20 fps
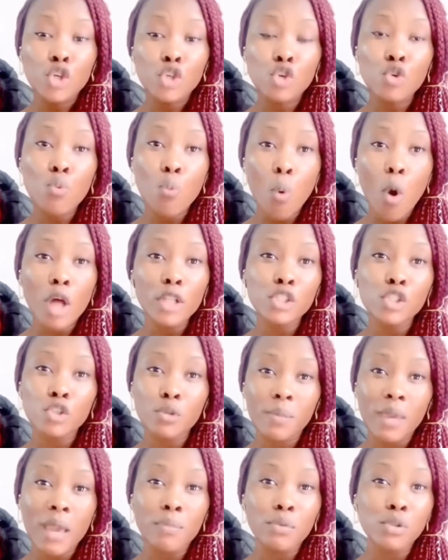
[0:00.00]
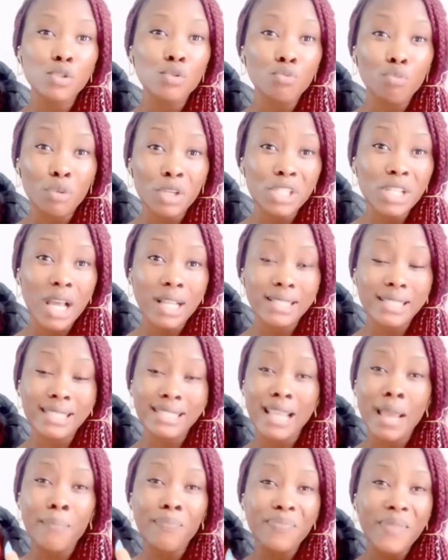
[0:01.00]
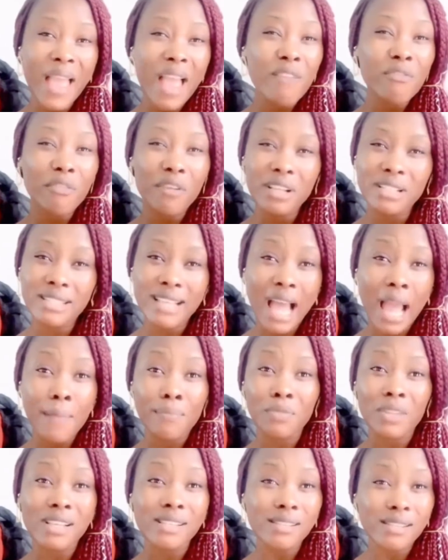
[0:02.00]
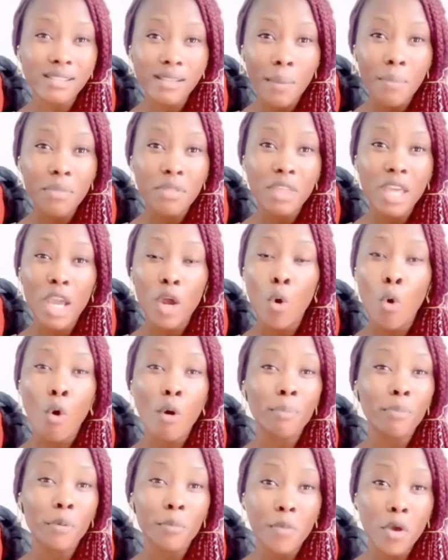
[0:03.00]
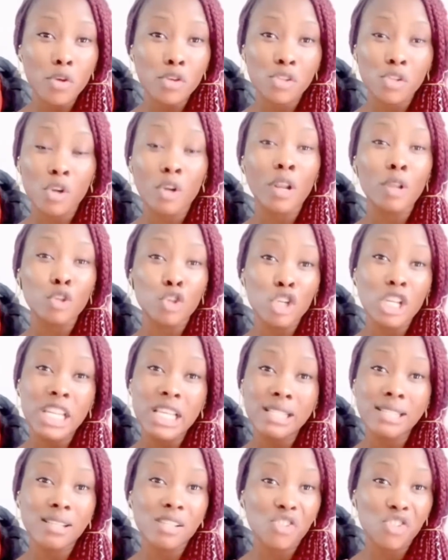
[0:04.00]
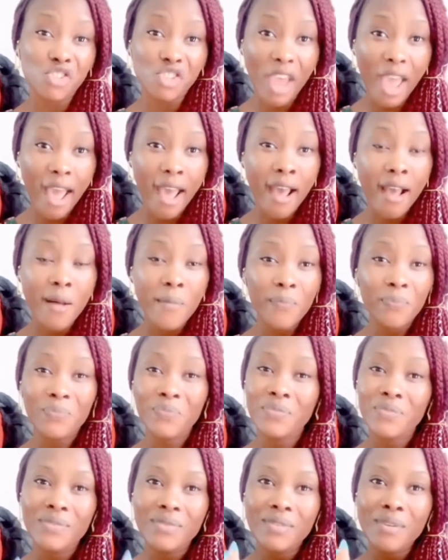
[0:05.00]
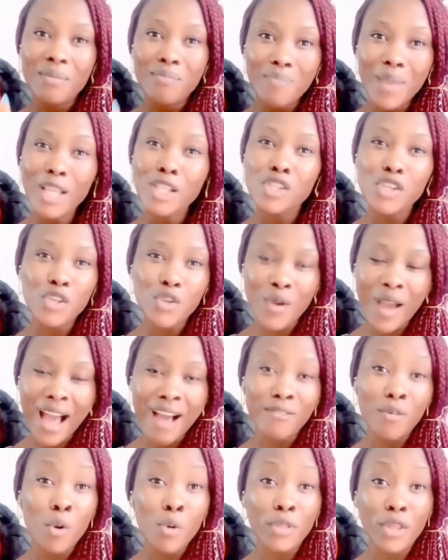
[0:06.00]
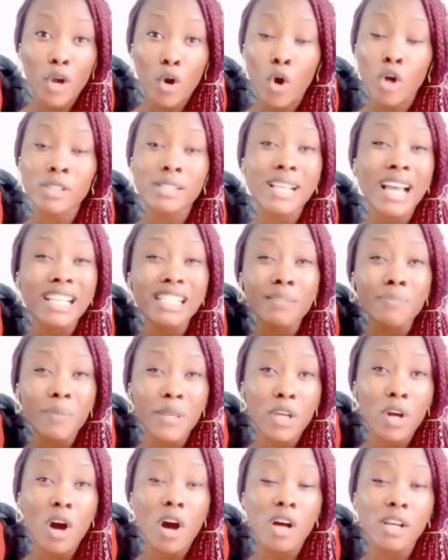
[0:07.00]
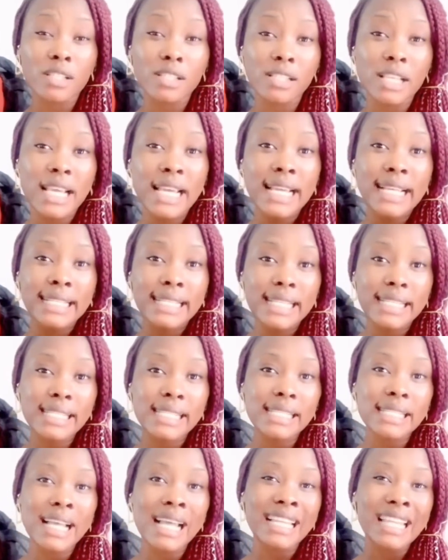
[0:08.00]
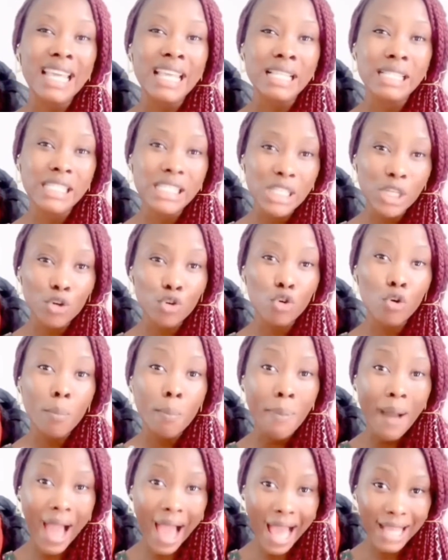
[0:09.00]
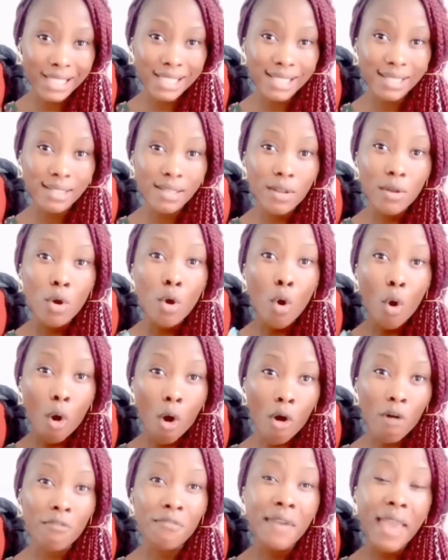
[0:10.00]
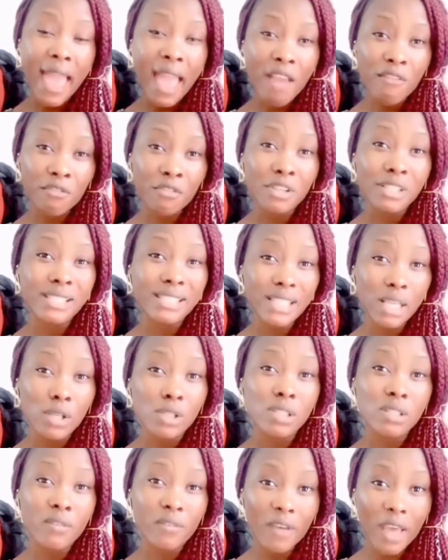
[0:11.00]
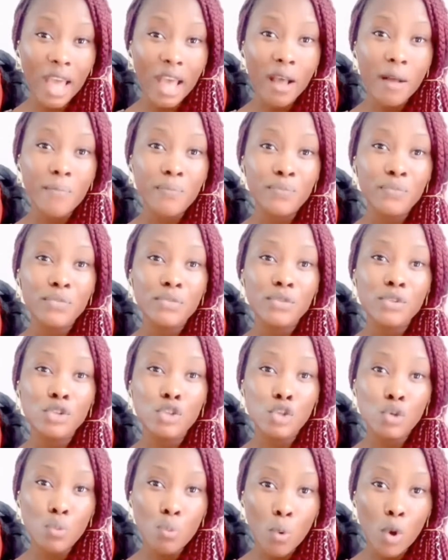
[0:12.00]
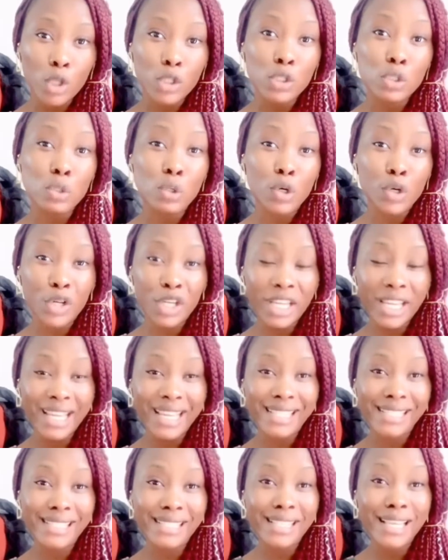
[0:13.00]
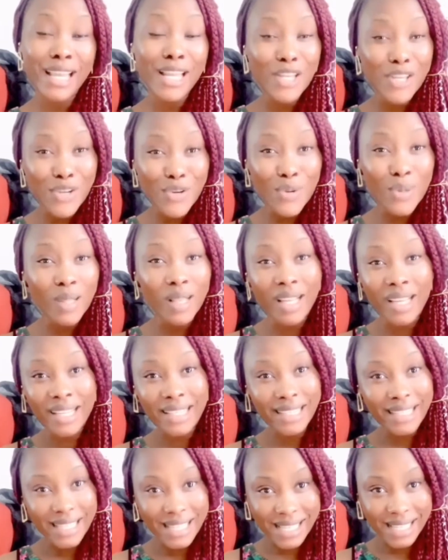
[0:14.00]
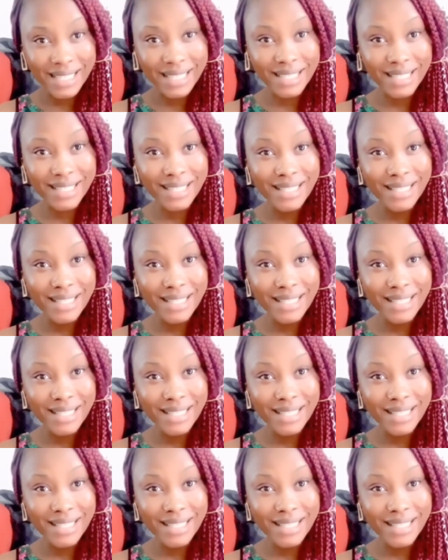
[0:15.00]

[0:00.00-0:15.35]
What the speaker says: You want to be able to reach out to them every time there's something or a promotion that you need to share. Make sure you have all their contacts, because this is an integral part of every sales fair. You want to create a new client list.